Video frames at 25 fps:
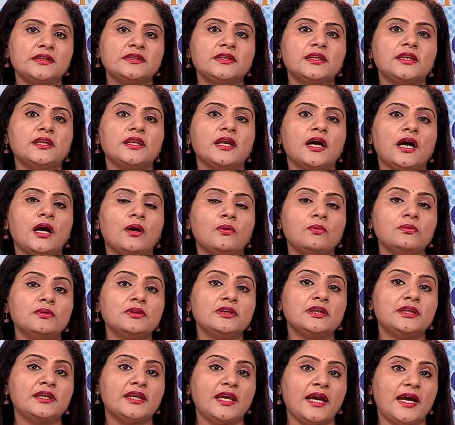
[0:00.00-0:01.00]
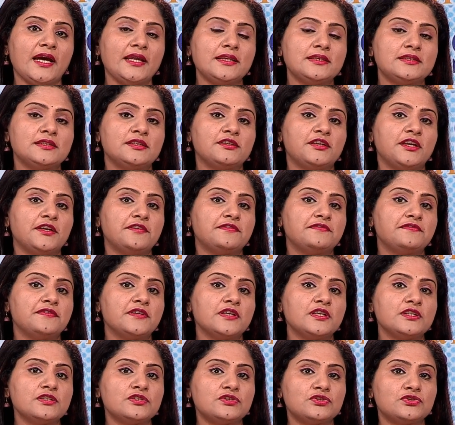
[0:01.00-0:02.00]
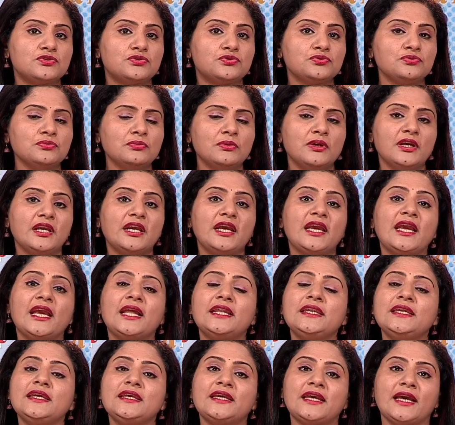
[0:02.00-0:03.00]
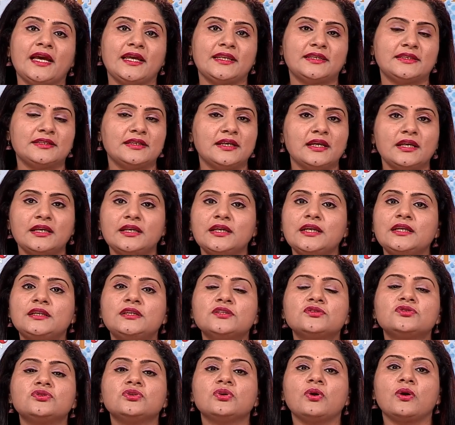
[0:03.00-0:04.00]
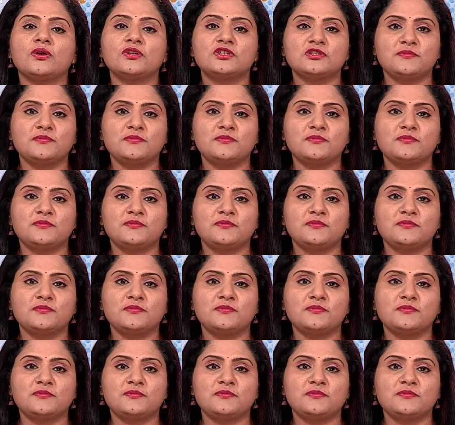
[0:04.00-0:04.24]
the noun cat refers to any cat. It is not